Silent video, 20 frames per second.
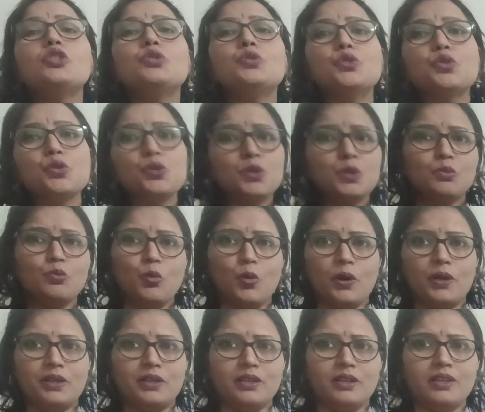juice
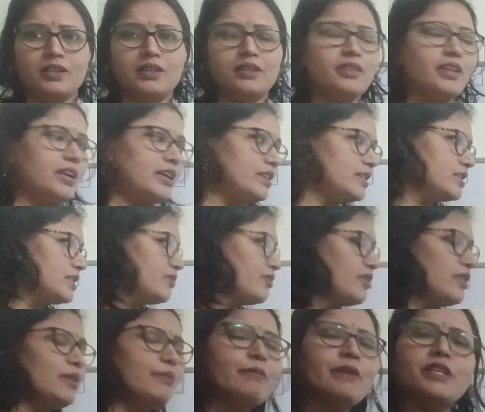bottle, that is
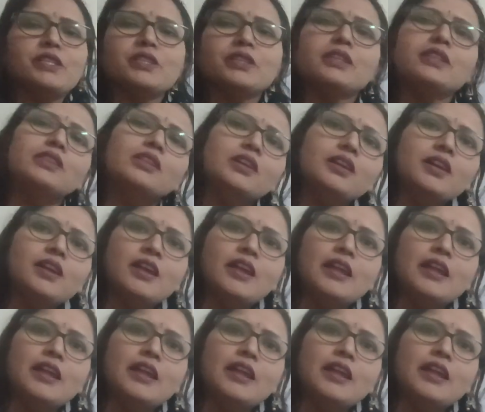we measure in the